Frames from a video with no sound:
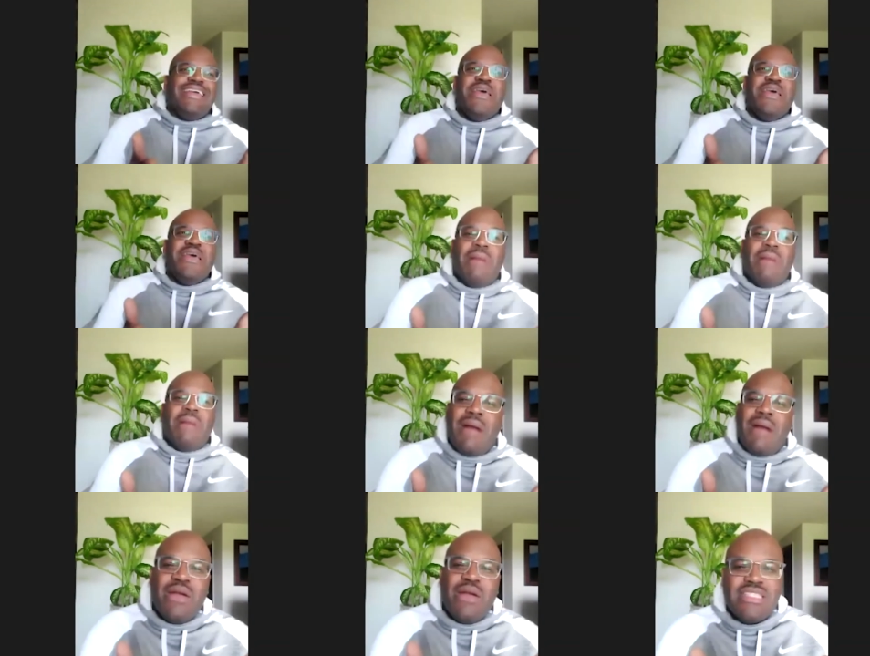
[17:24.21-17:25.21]
my mind was
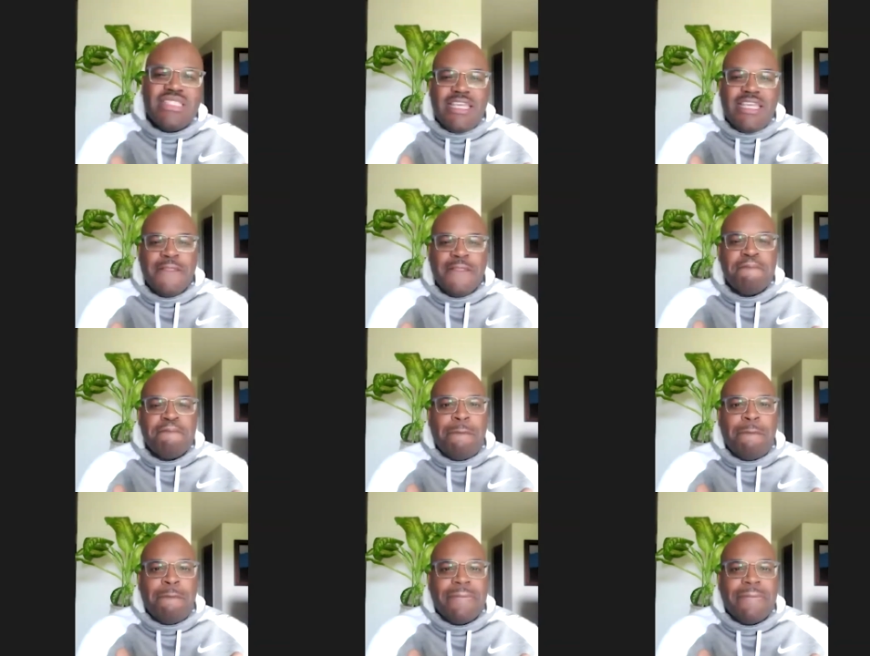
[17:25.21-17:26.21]
thinking,
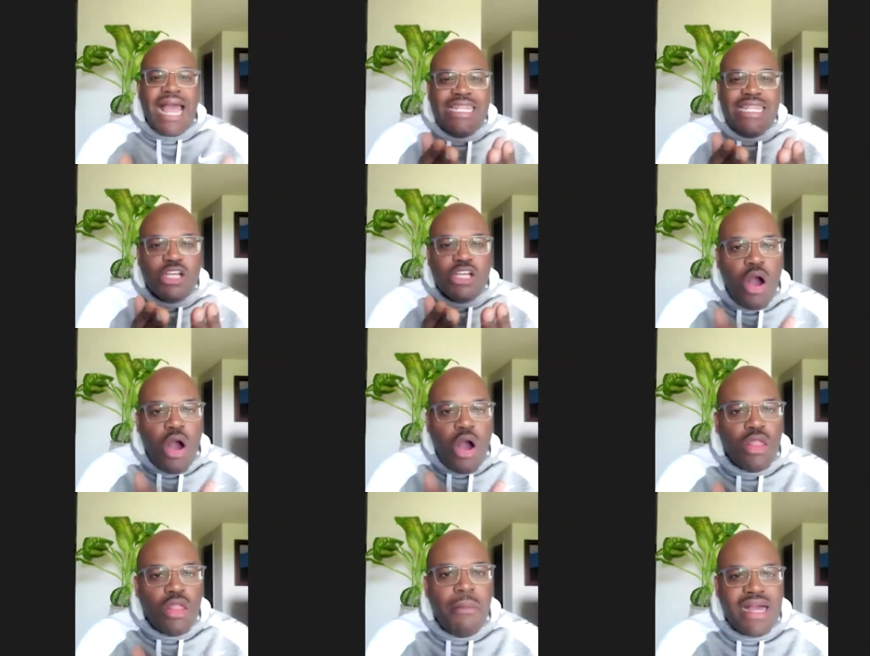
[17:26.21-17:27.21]
I need to call all
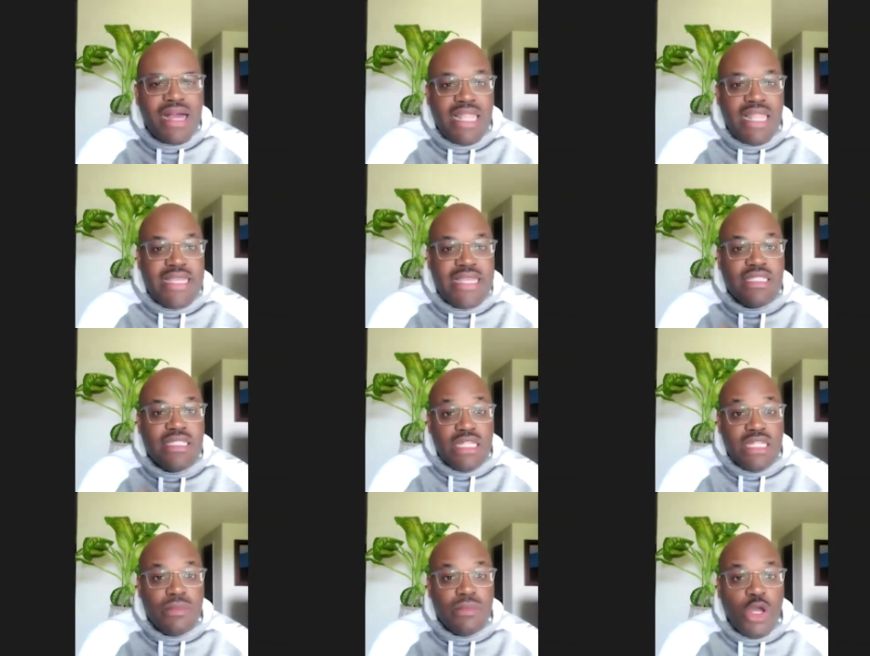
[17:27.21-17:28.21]
my clients and let them
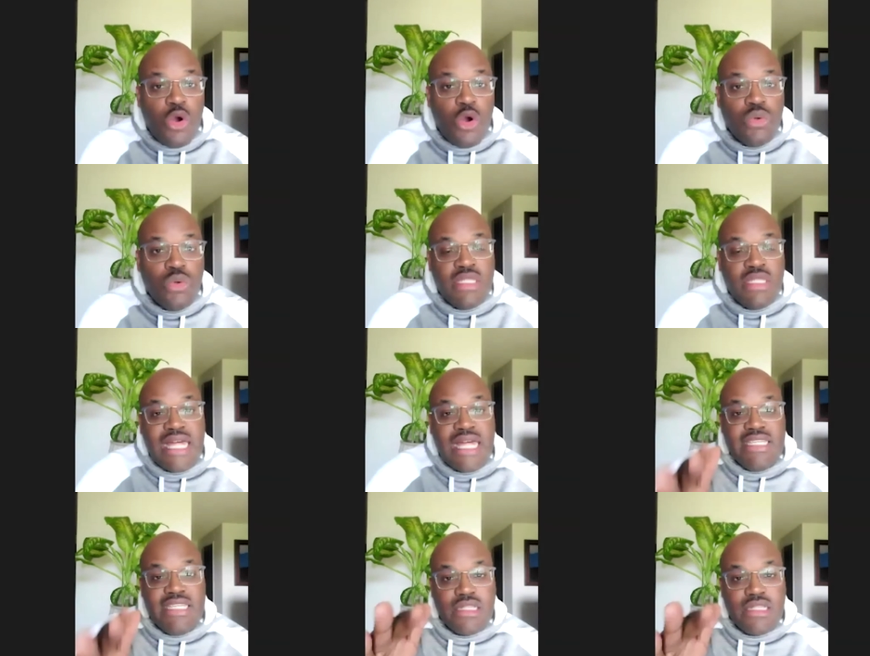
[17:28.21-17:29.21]
know that these
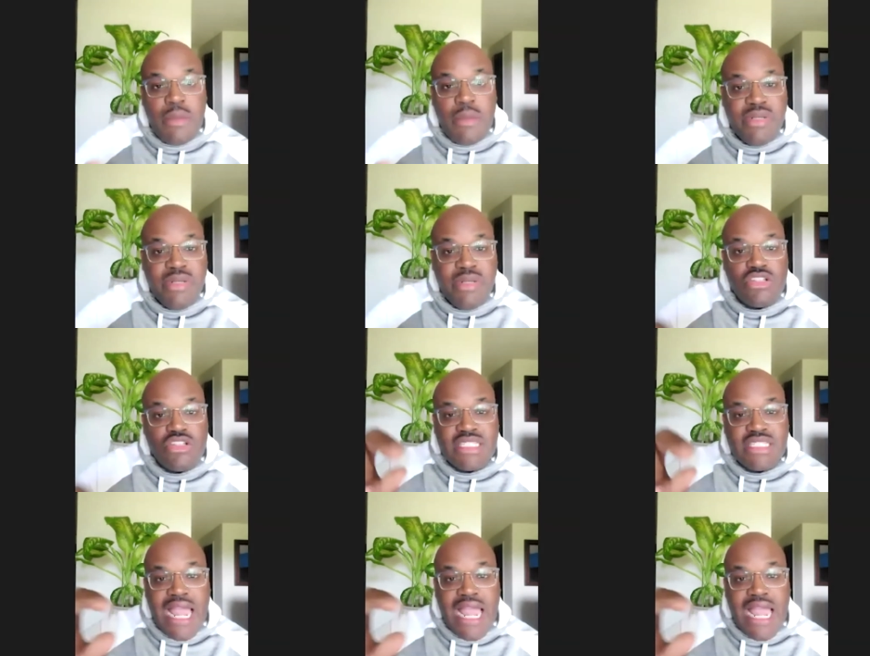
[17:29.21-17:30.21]
companies are
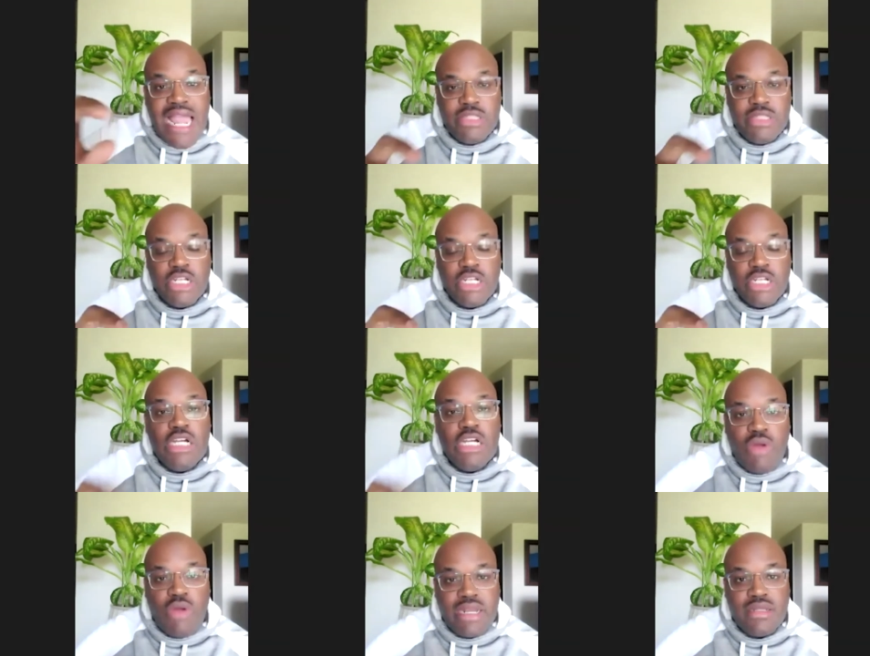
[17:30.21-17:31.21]
tightening up their underwriting.
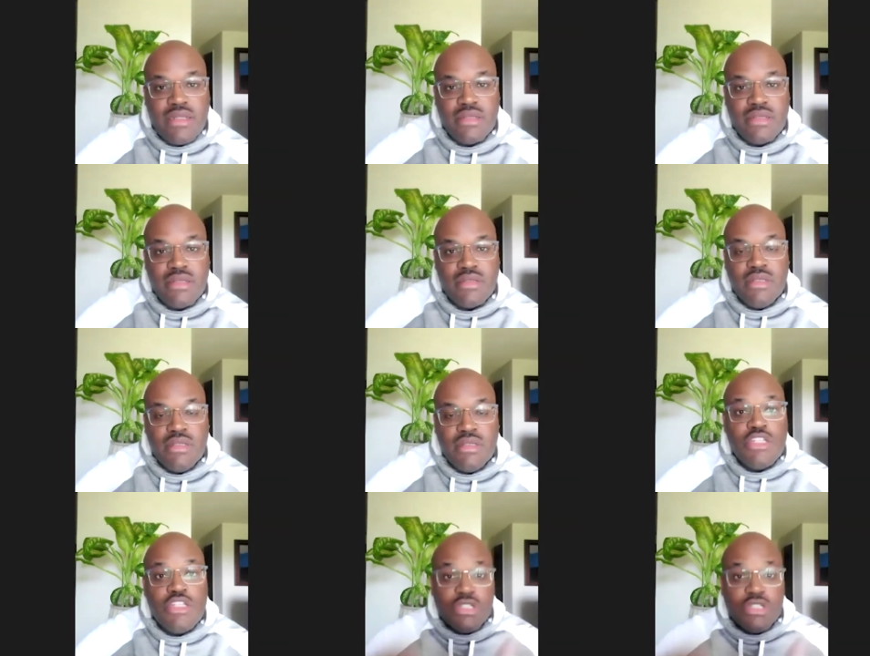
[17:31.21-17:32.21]
So
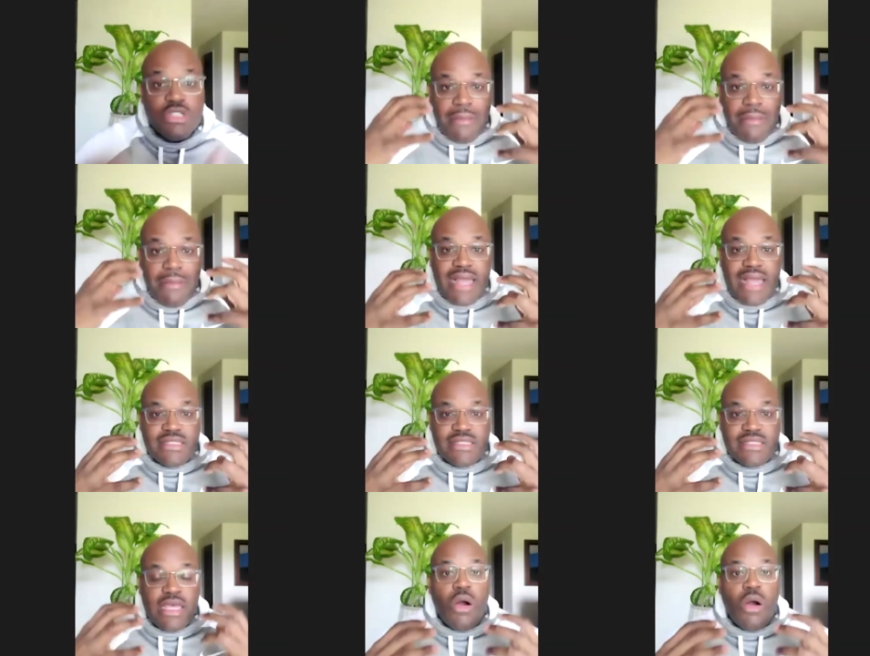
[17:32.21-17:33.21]
this is my mindset.
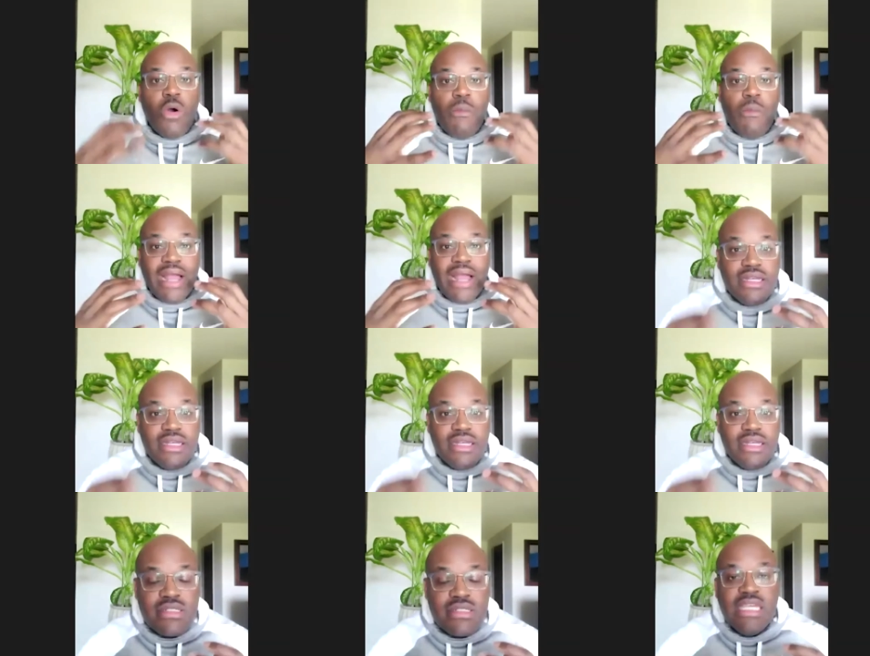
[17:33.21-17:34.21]
Oh my goodness,
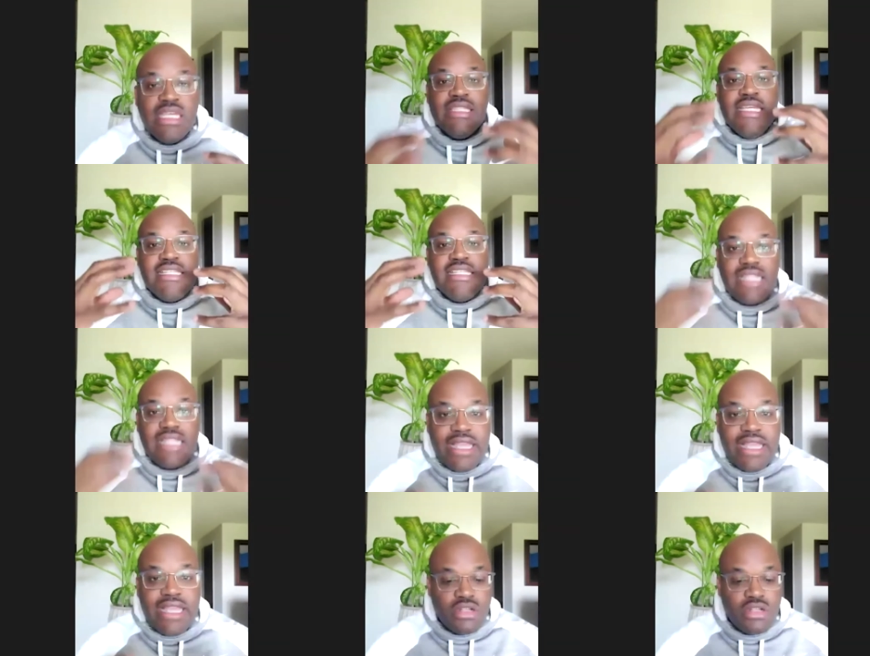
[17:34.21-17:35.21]
these clients are
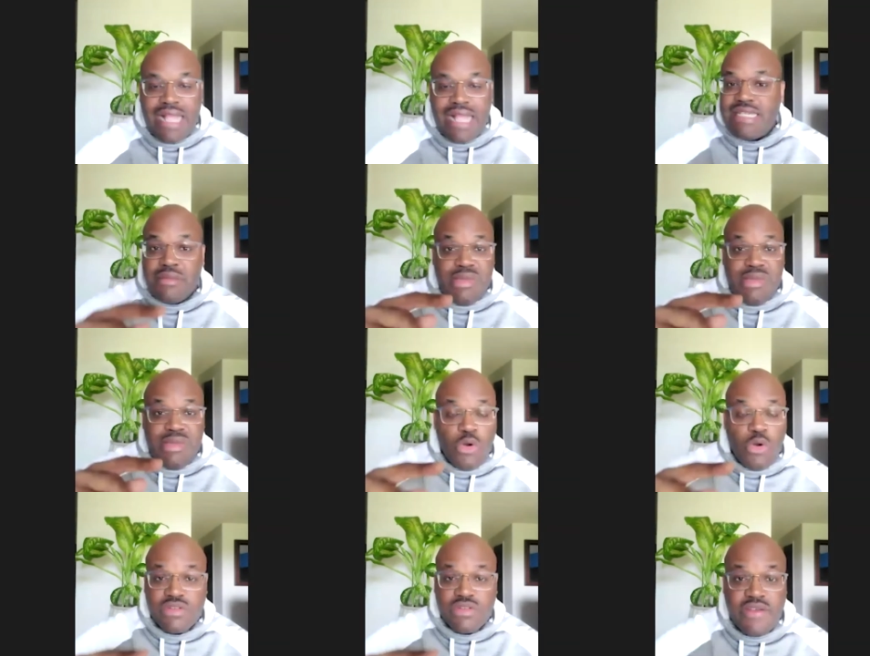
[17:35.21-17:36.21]
not taking people over
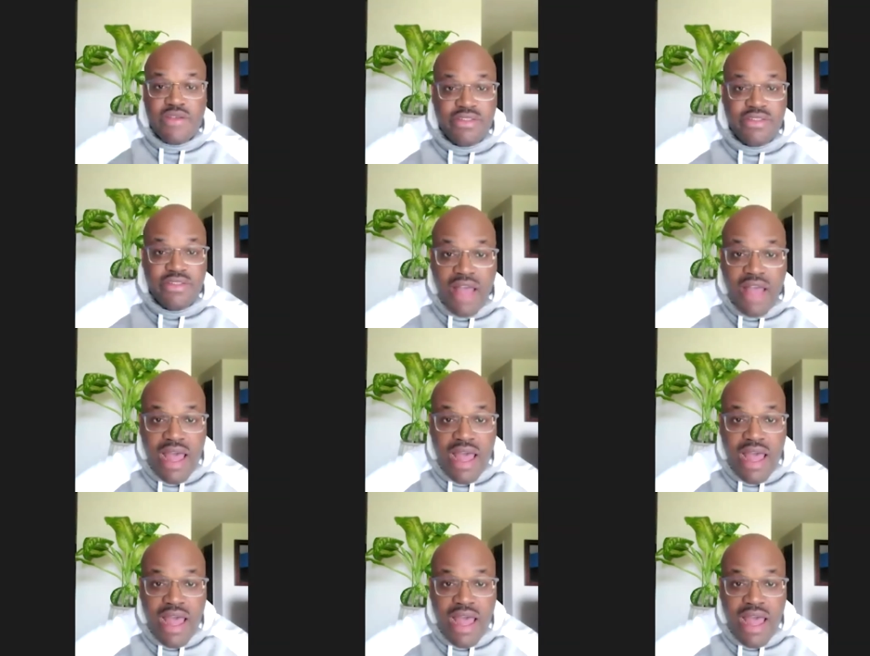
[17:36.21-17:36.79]
75.